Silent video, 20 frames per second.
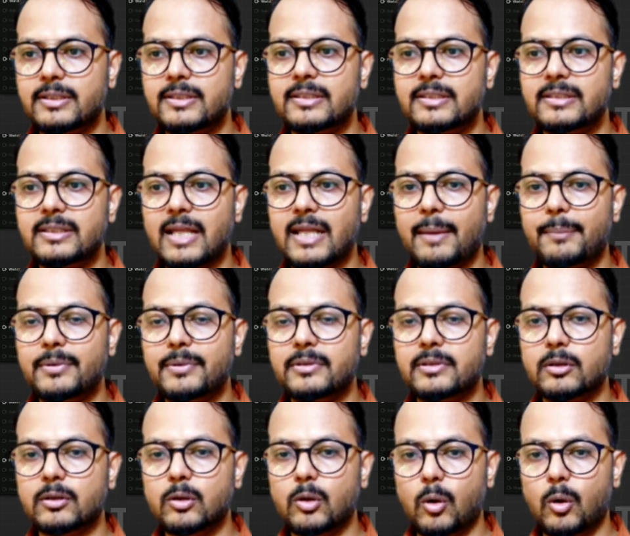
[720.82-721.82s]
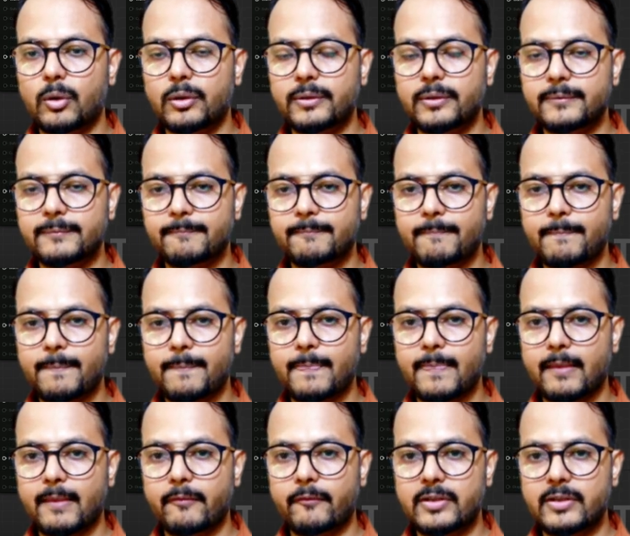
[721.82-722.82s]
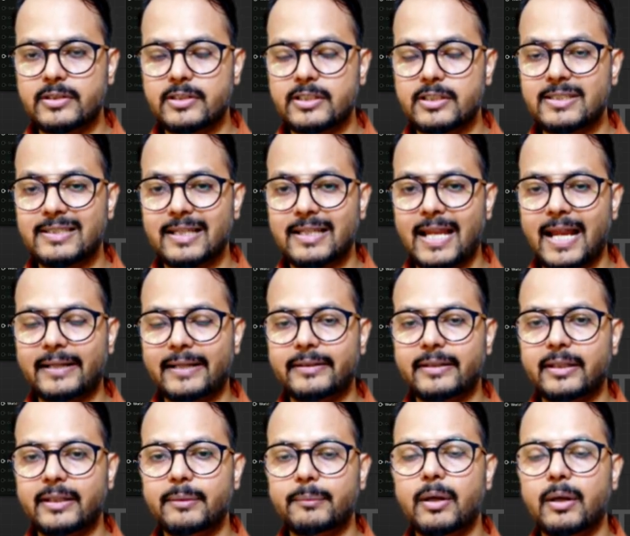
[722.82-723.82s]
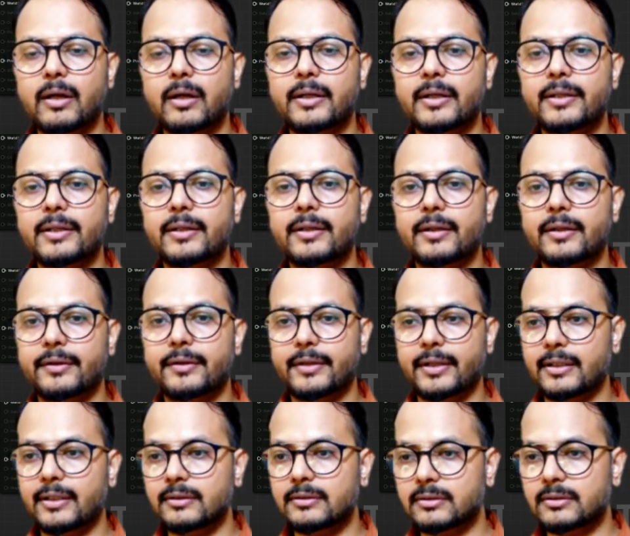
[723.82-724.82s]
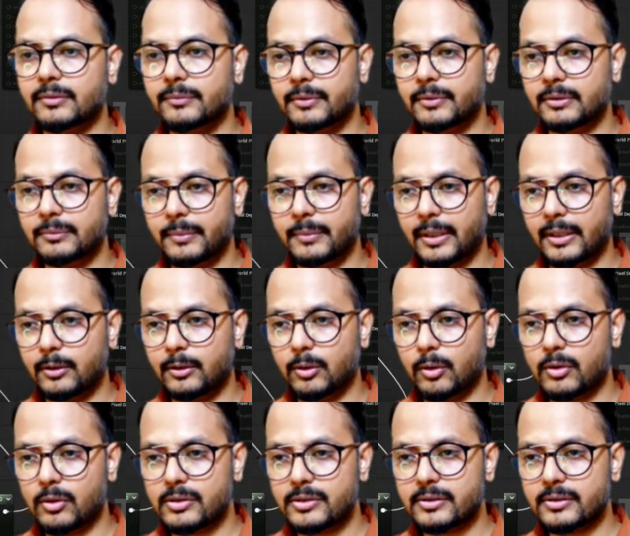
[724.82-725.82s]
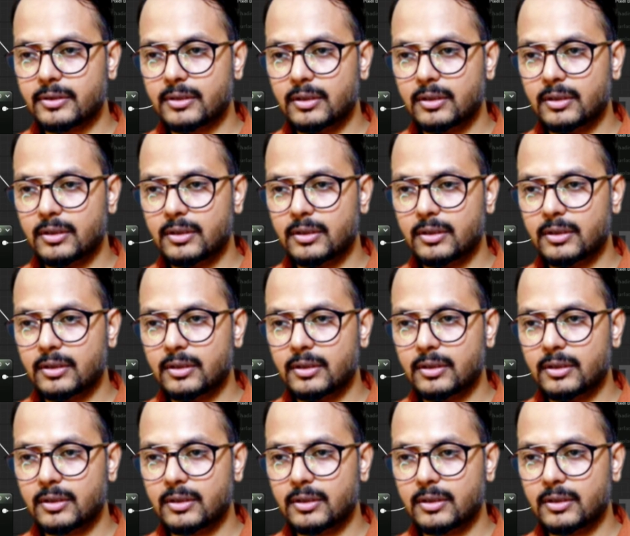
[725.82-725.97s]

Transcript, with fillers: tap is a cone which is selecting my rings with my dots